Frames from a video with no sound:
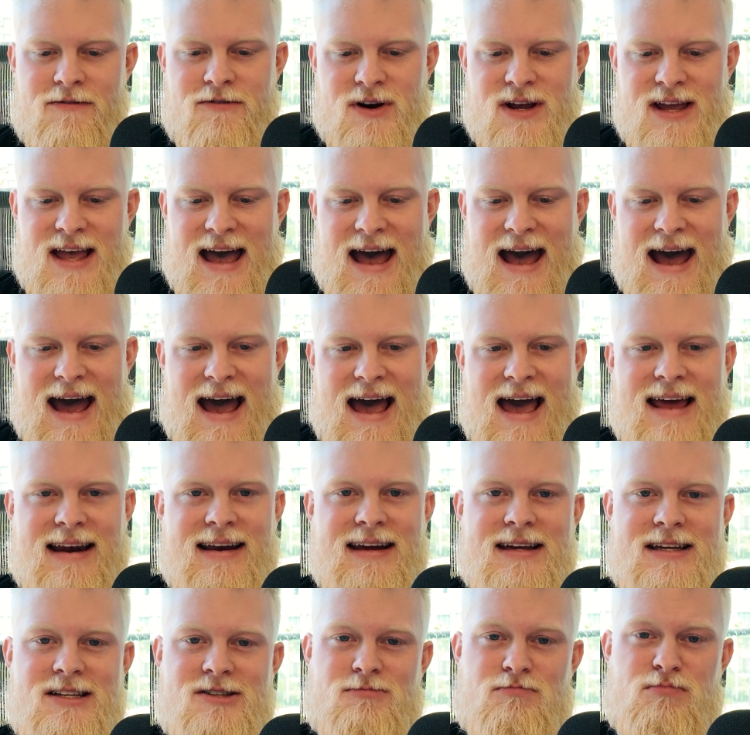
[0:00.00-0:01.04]
every
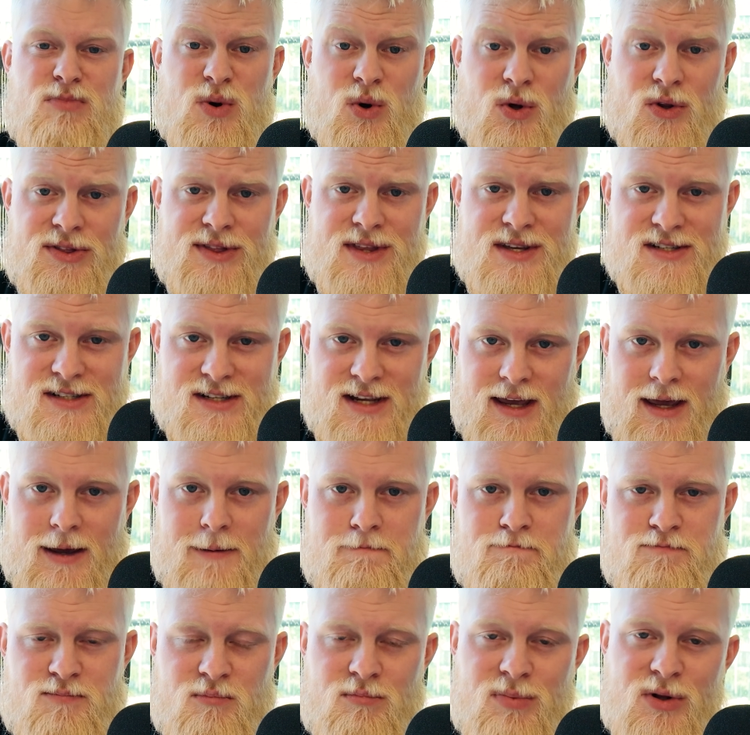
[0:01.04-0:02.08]
ad is built the
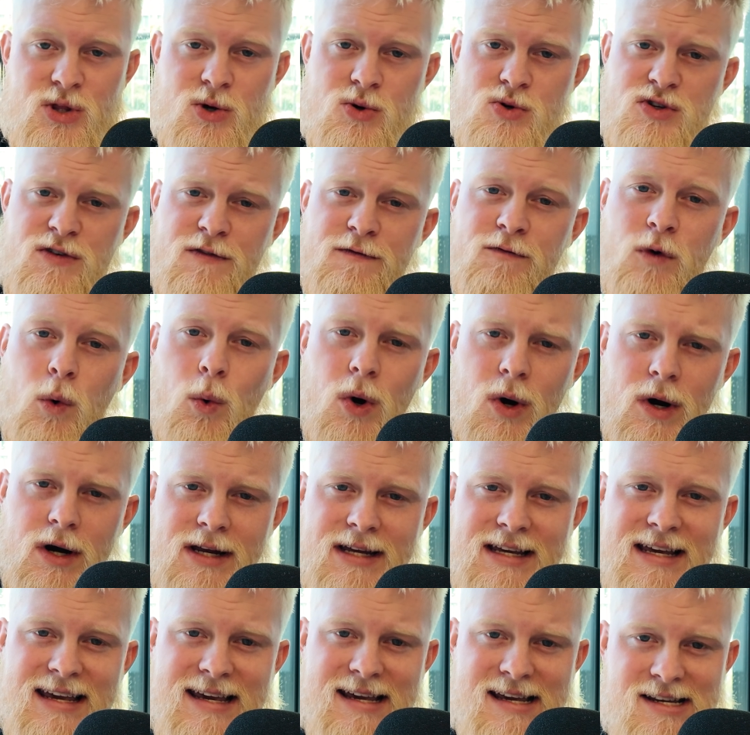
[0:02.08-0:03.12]
same, but those 4
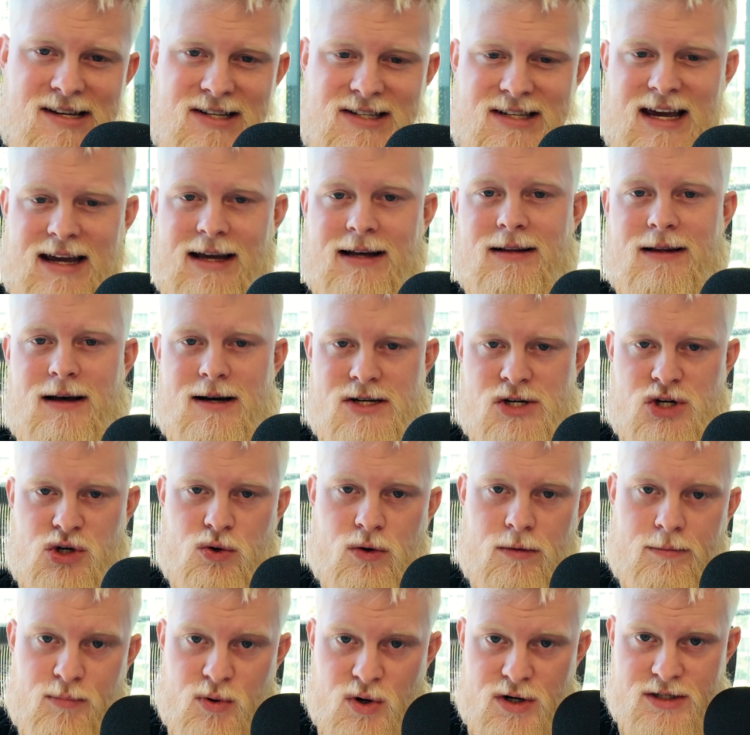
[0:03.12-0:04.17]
key
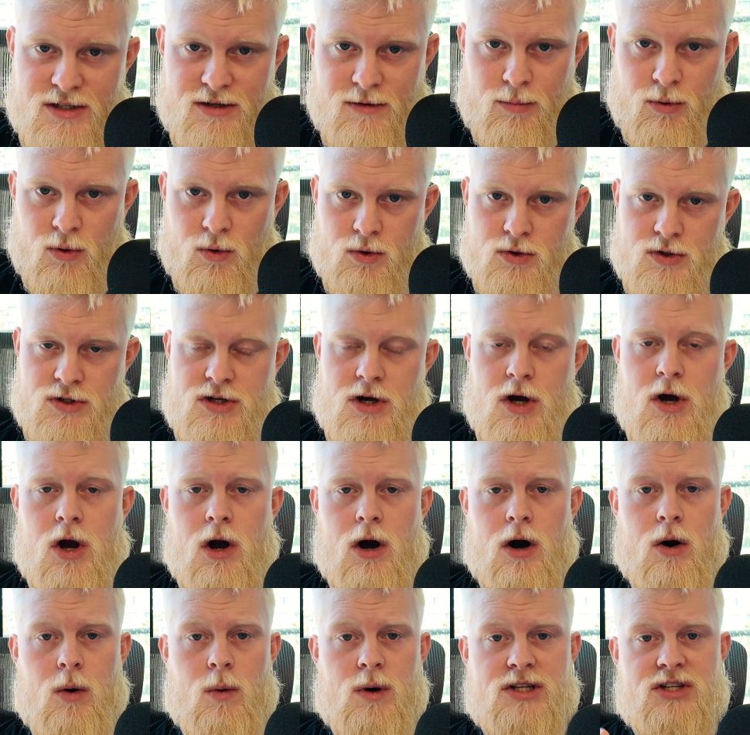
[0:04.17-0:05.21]
psychological principles
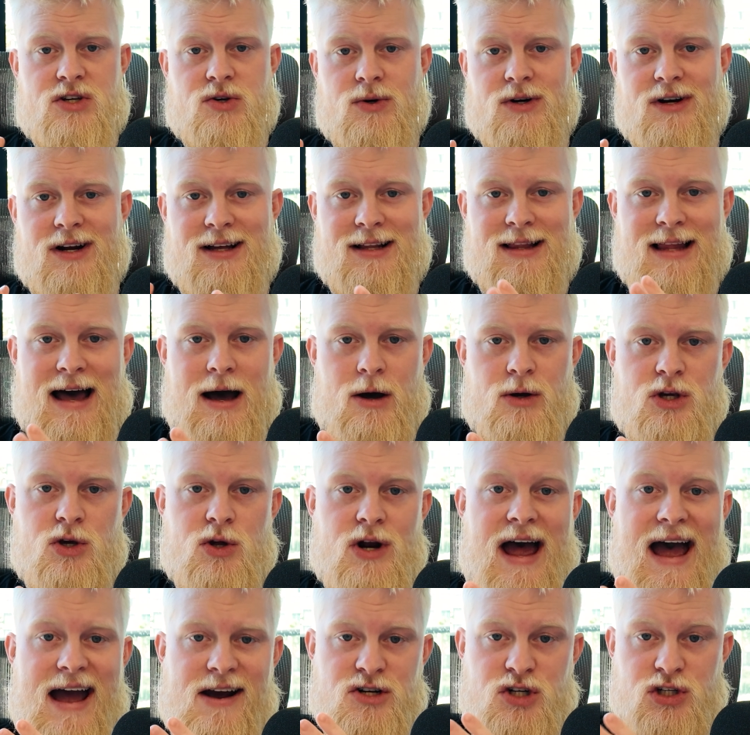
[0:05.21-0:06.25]
are what's going to allow you
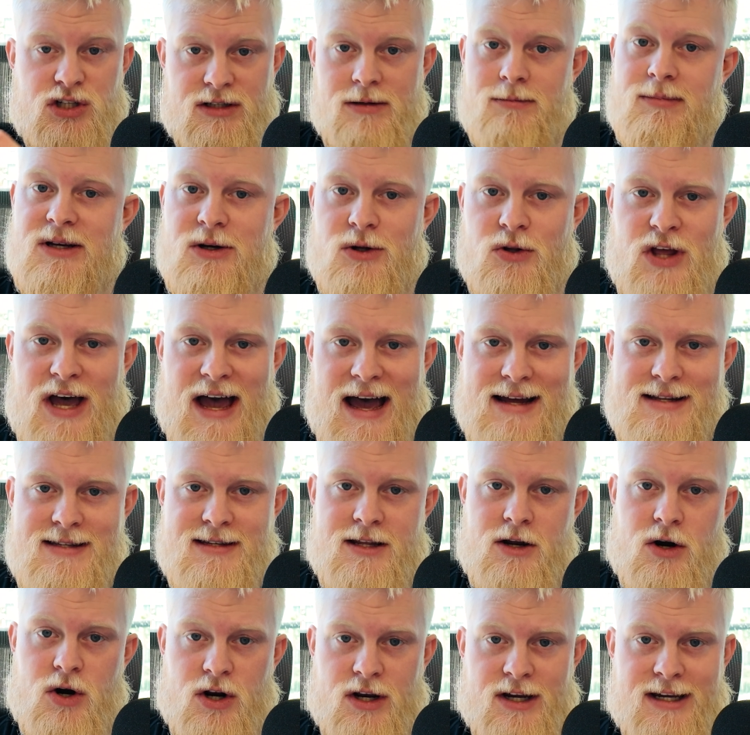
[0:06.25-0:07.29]
to actually build
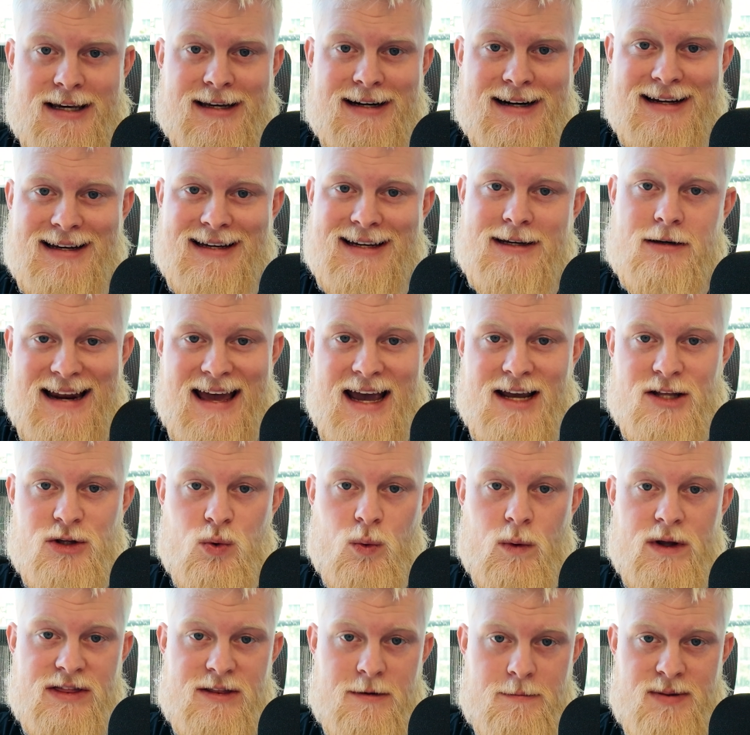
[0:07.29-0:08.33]
ads that are going to
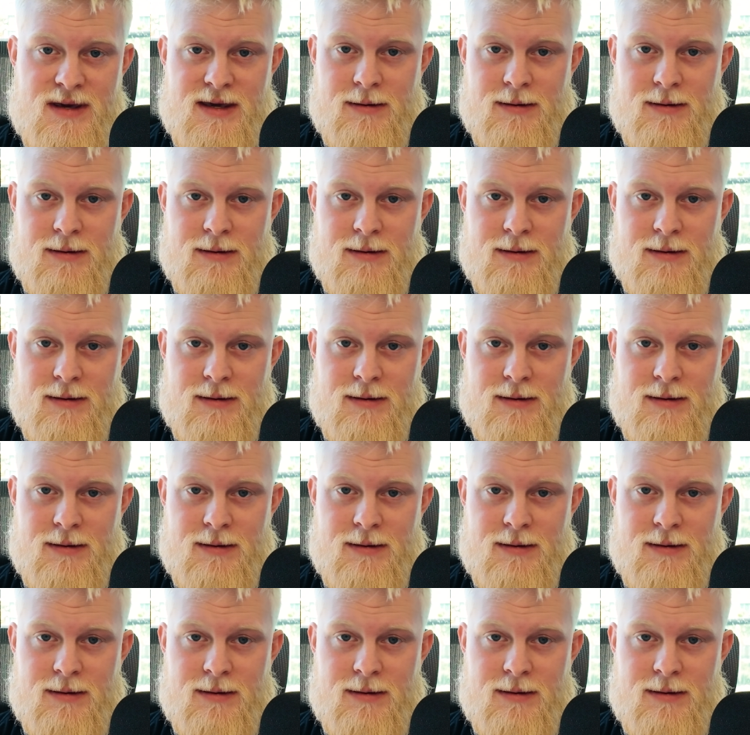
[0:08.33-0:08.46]
connect with the